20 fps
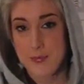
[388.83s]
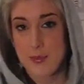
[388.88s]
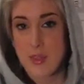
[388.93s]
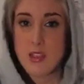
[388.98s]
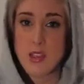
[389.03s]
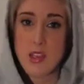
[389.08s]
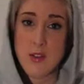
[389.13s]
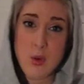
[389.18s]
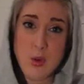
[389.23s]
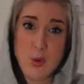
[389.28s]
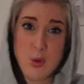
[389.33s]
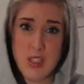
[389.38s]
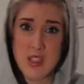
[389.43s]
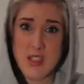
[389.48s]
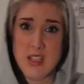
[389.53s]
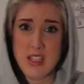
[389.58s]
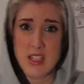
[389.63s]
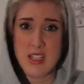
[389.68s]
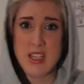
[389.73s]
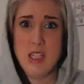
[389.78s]
So I've got all these
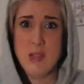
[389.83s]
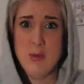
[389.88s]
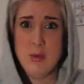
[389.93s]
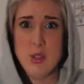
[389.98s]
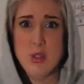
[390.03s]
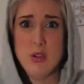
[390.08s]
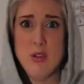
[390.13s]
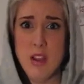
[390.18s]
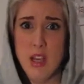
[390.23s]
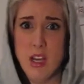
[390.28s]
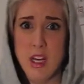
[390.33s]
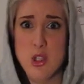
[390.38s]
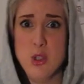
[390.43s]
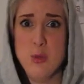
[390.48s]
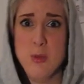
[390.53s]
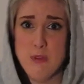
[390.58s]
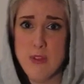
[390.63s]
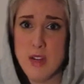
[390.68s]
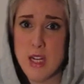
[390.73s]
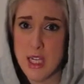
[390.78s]
things I need to be doing, and I should
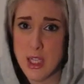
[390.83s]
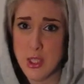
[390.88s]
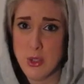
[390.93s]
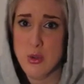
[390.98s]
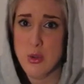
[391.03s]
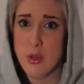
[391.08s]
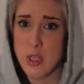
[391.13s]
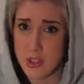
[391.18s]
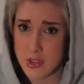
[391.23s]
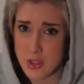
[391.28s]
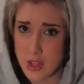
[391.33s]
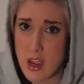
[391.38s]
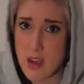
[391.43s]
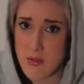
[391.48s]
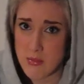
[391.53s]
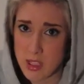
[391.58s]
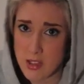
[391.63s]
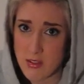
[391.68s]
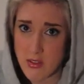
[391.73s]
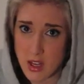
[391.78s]
be really enjoying
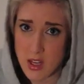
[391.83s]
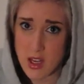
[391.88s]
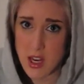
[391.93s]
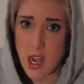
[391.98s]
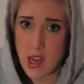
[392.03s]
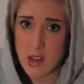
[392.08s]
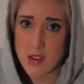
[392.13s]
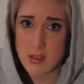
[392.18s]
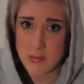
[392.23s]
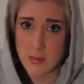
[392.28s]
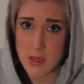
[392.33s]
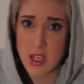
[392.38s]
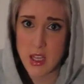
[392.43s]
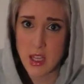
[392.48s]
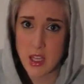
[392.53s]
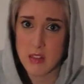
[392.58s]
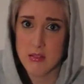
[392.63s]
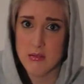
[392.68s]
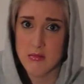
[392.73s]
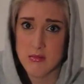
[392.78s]
Germany right now, as I'm
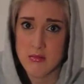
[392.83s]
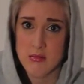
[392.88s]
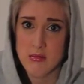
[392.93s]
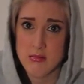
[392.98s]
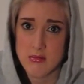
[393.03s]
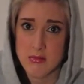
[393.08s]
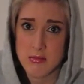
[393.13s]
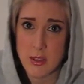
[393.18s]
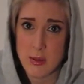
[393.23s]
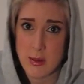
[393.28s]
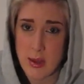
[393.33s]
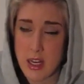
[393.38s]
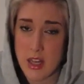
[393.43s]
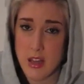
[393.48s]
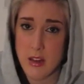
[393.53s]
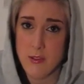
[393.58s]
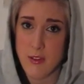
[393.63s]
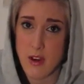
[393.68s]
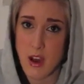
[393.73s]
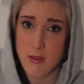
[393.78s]
here for about
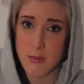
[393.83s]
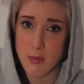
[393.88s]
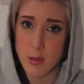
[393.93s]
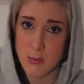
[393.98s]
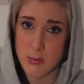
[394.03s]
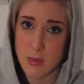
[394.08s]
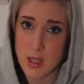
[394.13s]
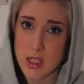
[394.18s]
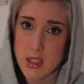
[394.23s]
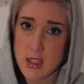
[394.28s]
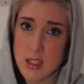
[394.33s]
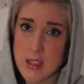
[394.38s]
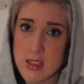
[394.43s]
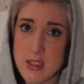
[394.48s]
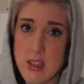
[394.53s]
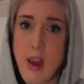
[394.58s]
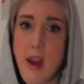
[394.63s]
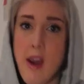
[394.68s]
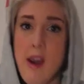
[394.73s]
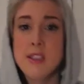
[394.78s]
another 5 more months.
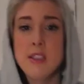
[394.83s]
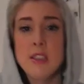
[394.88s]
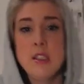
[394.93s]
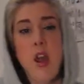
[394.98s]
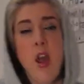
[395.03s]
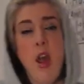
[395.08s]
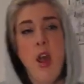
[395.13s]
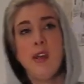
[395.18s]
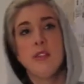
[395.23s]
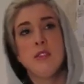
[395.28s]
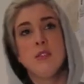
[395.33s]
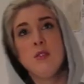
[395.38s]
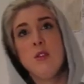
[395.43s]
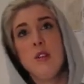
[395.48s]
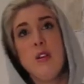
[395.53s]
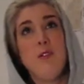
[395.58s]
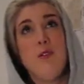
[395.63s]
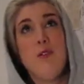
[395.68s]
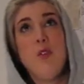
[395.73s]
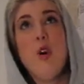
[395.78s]
Or
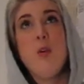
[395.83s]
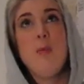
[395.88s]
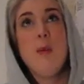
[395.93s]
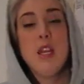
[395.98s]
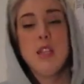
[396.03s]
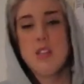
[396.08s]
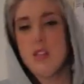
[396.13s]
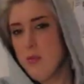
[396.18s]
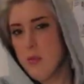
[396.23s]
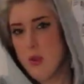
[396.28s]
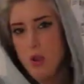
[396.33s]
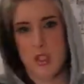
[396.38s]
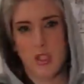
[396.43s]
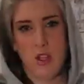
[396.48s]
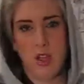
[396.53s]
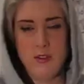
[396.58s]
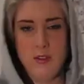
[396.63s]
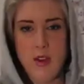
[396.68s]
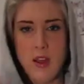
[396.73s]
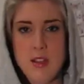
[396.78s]
in 4 months, I don't know where the
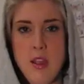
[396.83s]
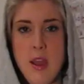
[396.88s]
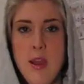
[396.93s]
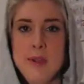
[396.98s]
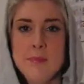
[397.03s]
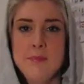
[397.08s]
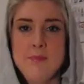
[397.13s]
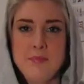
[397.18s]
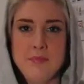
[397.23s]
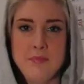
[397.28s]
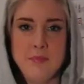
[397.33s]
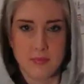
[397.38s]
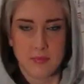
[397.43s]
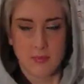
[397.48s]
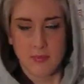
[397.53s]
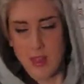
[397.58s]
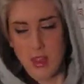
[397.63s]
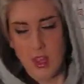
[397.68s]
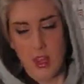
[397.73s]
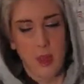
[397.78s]
time flies.
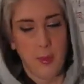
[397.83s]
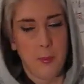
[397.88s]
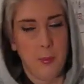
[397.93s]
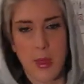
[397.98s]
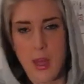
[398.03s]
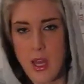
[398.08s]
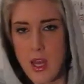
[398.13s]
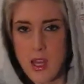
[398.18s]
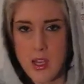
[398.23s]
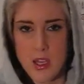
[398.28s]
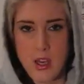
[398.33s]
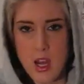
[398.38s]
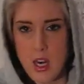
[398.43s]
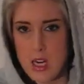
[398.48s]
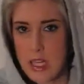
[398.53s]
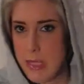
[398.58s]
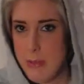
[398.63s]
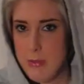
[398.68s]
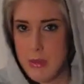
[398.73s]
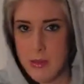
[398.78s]
But I
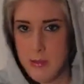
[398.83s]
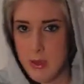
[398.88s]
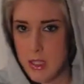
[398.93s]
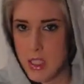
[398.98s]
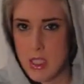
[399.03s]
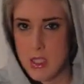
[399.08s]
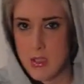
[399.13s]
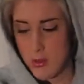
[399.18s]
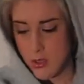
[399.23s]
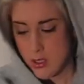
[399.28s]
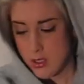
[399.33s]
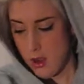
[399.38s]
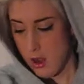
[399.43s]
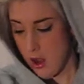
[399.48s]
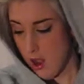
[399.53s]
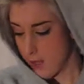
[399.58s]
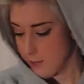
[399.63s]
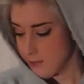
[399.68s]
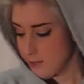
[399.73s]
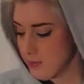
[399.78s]
can't keep thinking about Disney all the
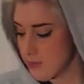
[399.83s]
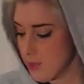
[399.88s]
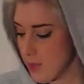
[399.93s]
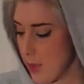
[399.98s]
time.